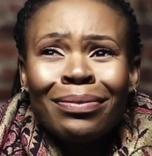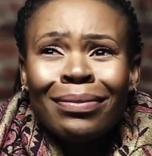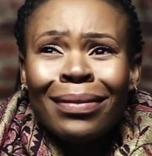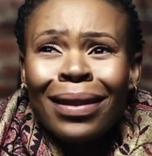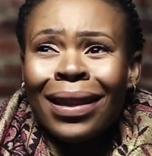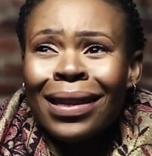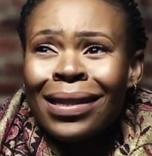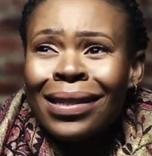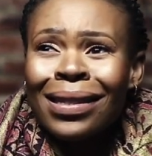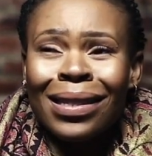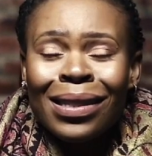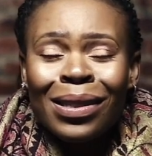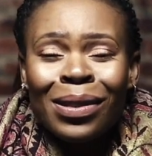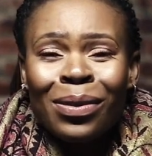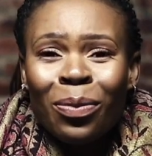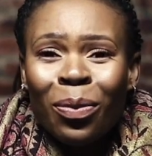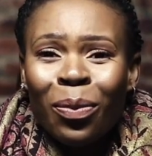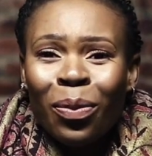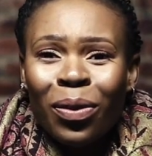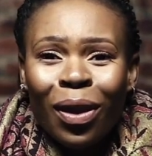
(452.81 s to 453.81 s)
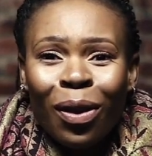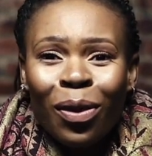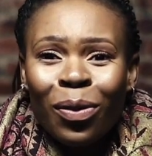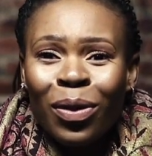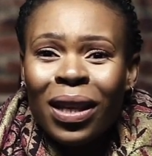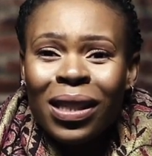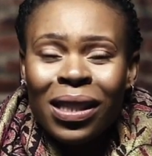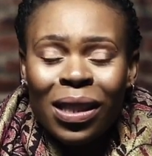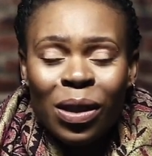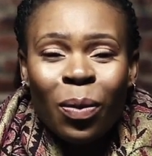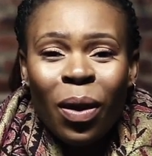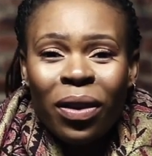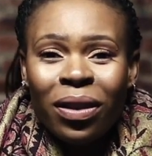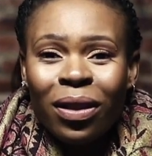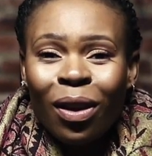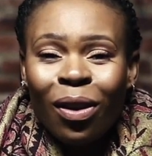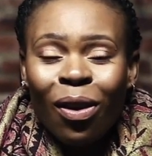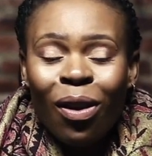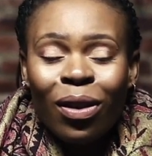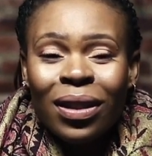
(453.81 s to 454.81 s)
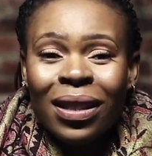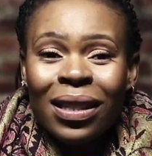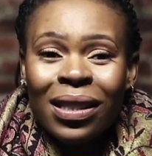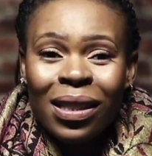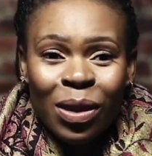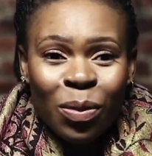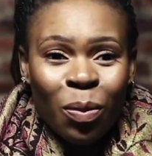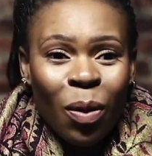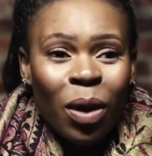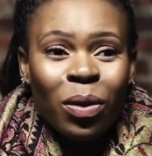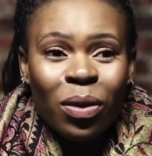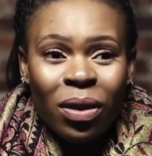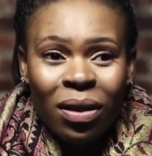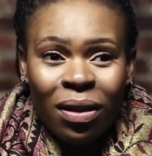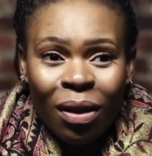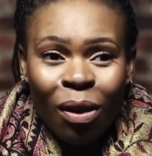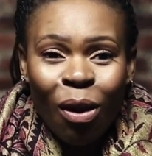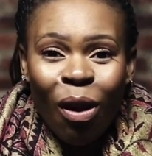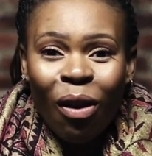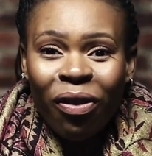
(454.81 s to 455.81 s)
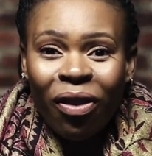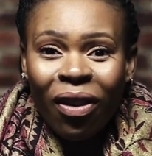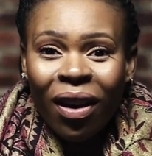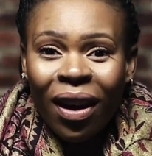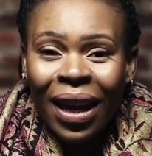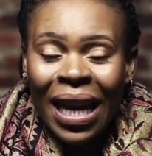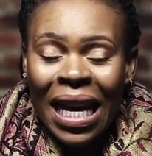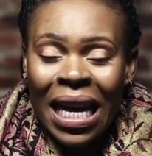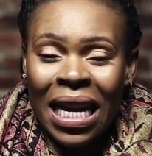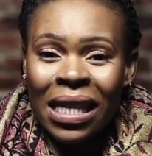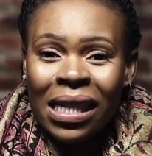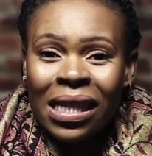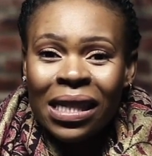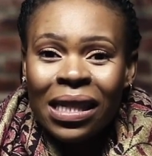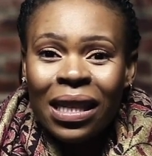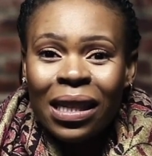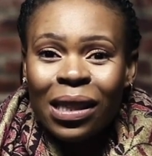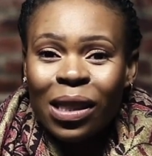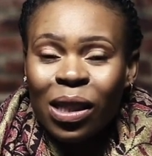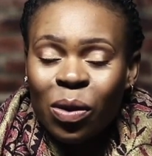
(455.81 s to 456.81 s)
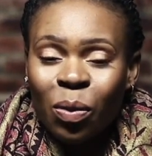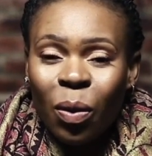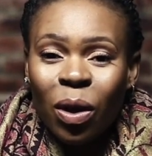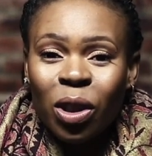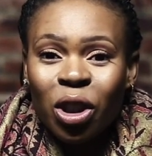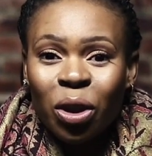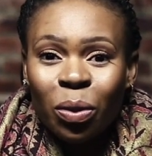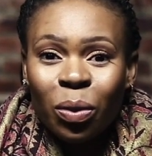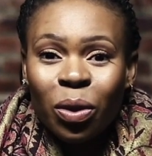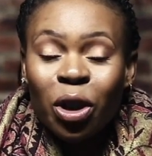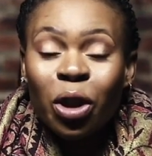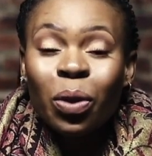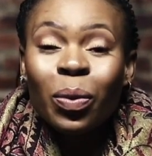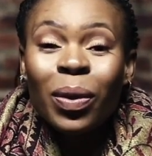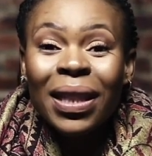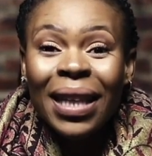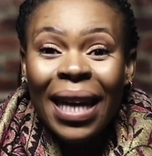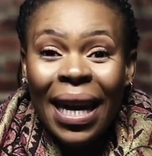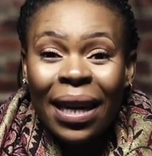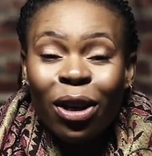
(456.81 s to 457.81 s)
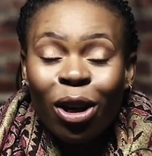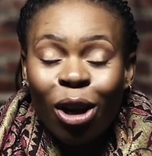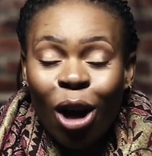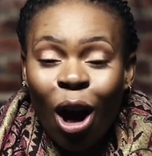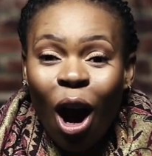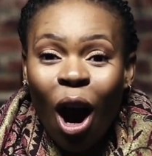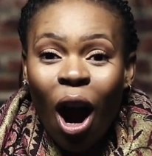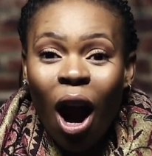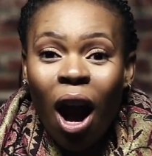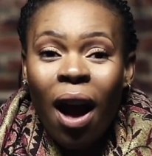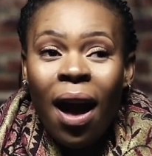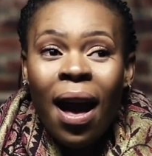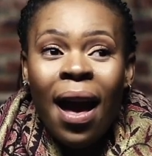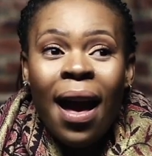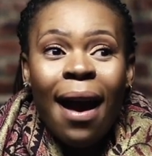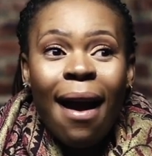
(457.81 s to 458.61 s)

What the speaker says: this is what the offer is. This is what you will get a car.